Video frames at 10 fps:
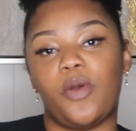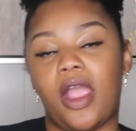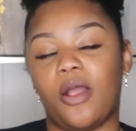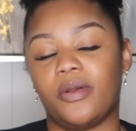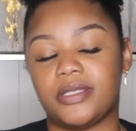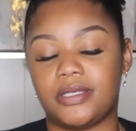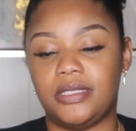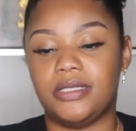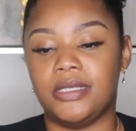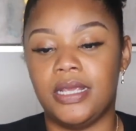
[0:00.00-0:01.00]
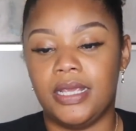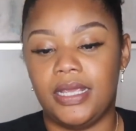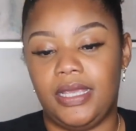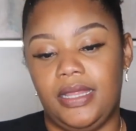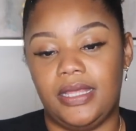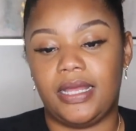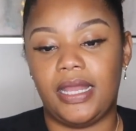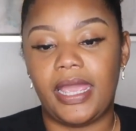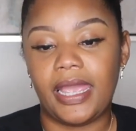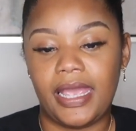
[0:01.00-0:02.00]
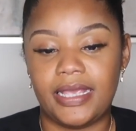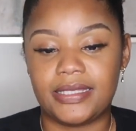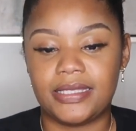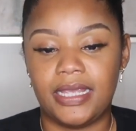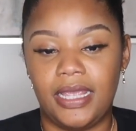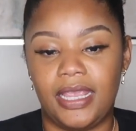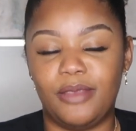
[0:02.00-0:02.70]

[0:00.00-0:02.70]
while I was in the class.